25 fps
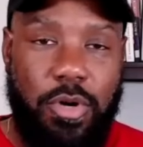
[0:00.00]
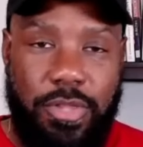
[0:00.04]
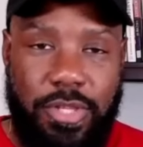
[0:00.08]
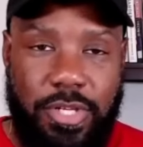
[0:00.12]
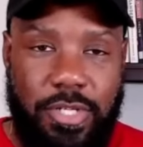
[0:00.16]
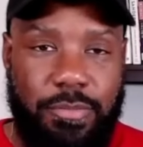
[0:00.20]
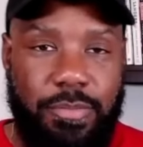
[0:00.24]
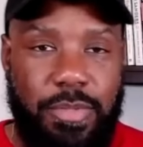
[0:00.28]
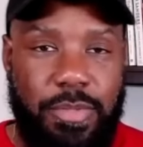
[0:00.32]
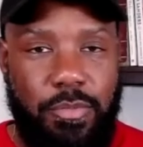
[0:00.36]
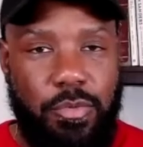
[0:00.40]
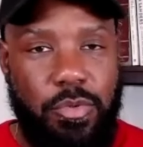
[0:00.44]

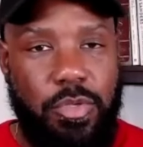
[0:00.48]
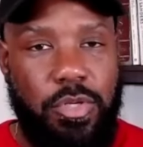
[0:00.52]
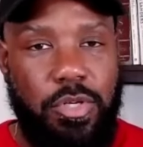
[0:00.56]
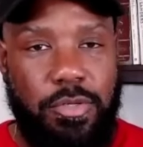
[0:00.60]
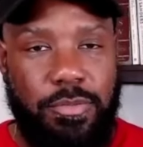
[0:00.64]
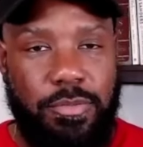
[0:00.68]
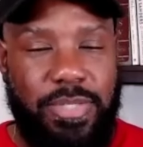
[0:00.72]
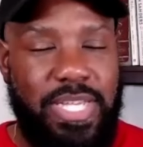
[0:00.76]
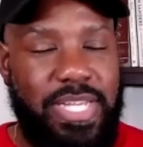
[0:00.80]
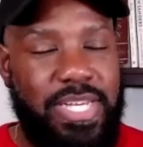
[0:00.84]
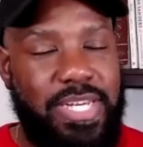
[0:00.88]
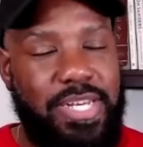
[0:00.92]
There's people,
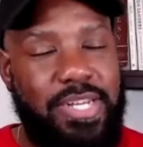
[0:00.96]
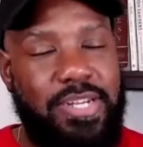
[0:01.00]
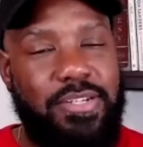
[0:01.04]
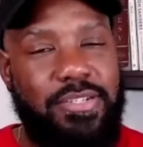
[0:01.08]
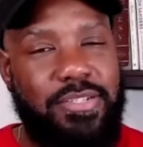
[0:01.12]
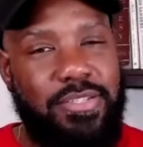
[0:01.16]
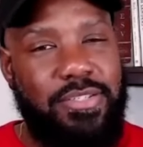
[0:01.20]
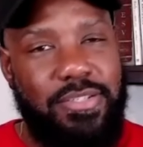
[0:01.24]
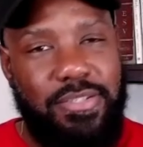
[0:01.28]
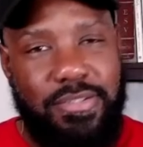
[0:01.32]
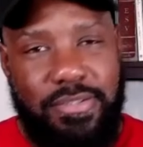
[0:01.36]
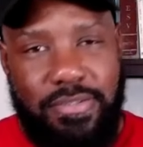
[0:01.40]
I'm saying?
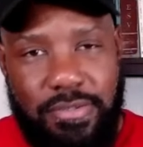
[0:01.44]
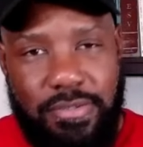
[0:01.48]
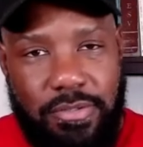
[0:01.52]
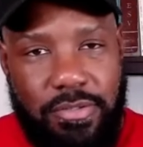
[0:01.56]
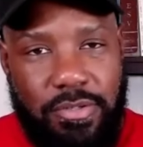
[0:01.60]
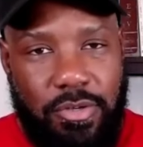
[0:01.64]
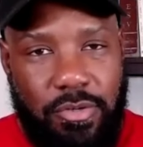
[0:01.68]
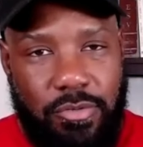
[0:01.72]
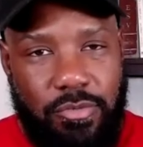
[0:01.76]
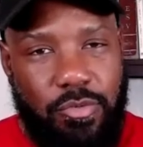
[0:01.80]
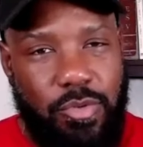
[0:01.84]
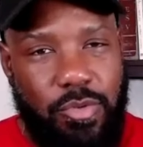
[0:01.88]
There's,
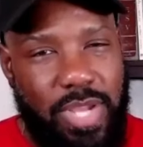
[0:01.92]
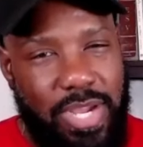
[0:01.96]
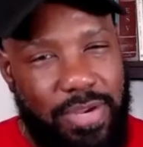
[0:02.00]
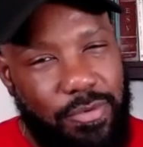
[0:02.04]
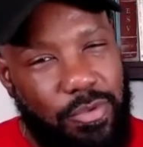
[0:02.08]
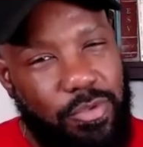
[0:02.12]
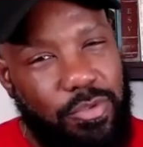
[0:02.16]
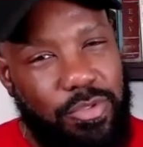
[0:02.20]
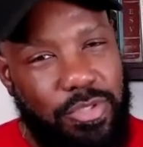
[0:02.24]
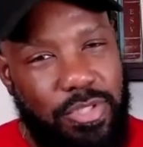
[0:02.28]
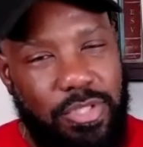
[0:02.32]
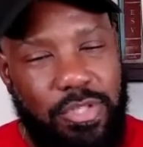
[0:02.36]
you have
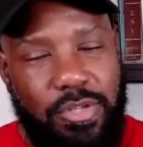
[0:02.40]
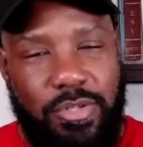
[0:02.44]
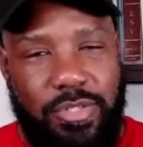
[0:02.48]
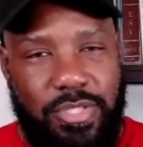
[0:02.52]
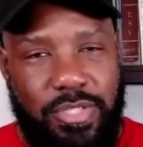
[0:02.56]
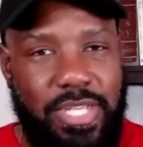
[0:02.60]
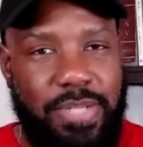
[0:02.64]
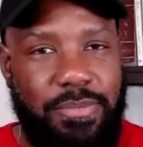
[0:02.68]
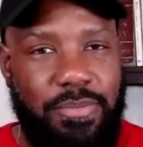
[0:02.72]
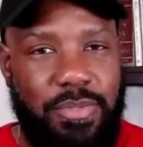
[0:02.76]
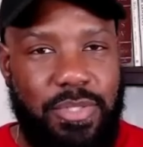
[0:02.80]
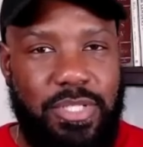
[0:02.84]
those little
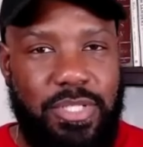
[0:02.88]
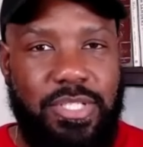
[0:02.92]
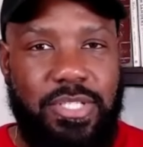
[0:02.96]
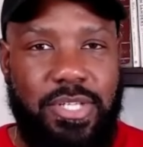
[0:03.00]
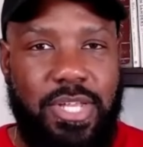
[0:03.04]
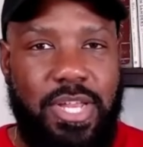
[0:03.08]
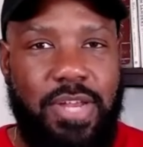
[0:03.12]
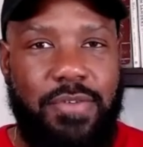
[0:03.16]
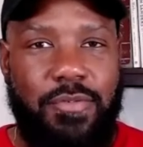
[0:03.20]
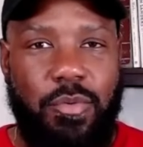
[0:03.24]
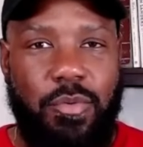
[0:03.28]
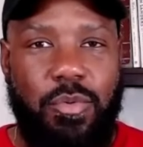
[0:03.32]
exceptions
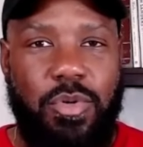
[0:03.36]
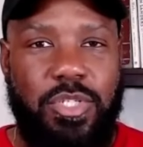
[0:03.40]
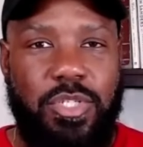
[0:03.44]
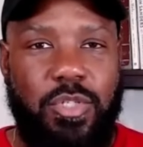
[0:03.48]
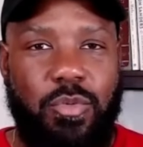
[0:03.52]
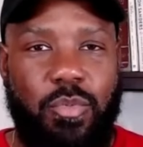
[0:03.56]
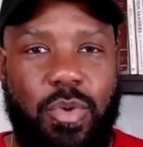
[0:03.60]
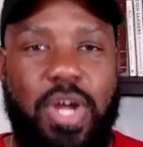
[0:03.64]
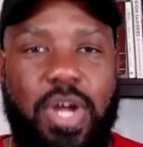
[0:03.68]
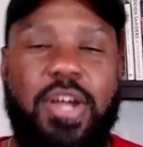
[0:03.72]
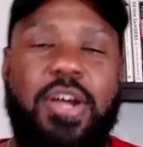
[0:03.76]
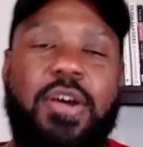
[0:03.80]
every once
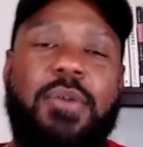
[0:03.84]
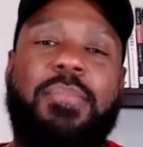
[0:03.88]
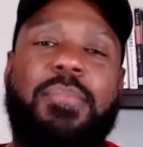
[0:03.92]
in a while,